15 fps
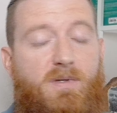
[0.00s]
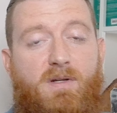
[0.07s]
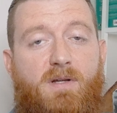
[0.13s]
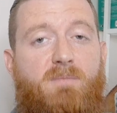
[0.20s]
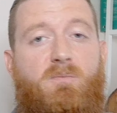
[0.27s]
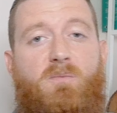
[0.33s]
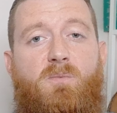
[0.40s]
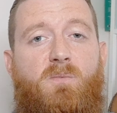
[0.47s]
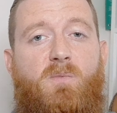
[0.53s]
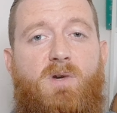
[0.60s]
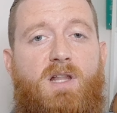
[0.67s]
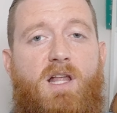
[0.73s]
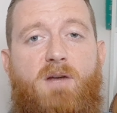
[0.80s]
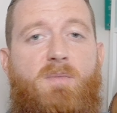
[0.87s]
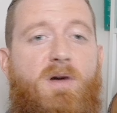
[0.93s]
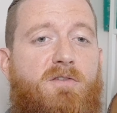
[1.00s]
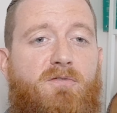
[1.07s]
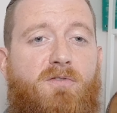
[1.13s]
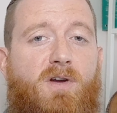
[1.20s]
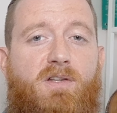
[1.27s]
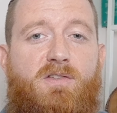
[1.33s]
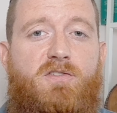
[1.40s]
and what a lot of my
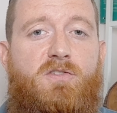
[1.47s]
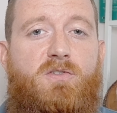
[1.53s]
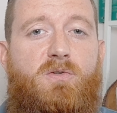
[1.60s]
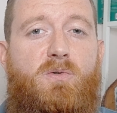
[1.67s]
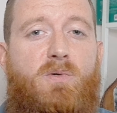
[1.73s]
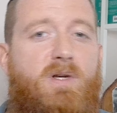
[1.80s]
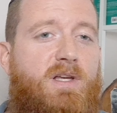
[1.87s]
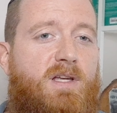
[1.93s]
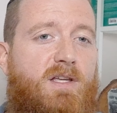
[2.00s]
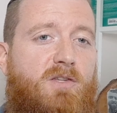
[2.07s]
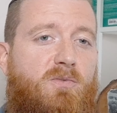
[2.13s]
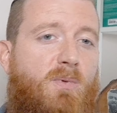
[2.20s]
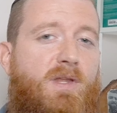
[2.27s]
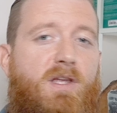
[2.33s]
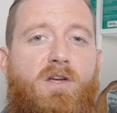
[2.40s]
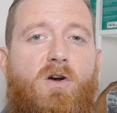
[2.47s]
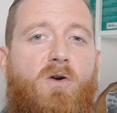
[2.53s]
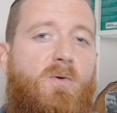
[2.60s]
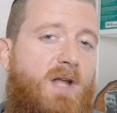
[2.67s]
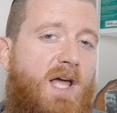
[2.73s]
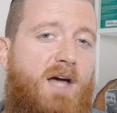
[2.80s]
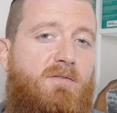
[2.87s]
friends do is when they
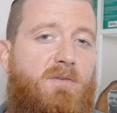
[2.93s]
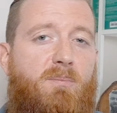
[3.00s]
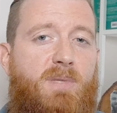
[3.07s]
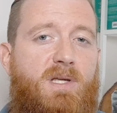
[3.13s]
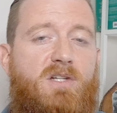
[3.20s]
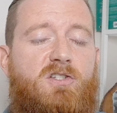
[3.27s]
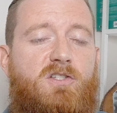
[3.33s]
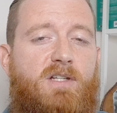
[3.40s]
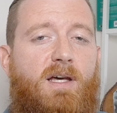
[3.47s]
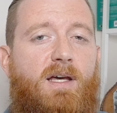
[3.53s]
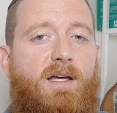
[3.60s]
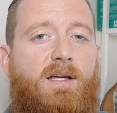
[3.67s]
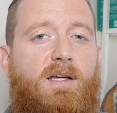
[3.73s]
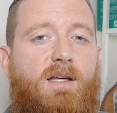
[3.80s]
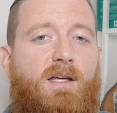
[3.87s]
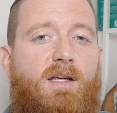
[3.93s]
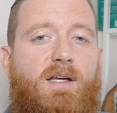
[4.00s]
go and have a beach day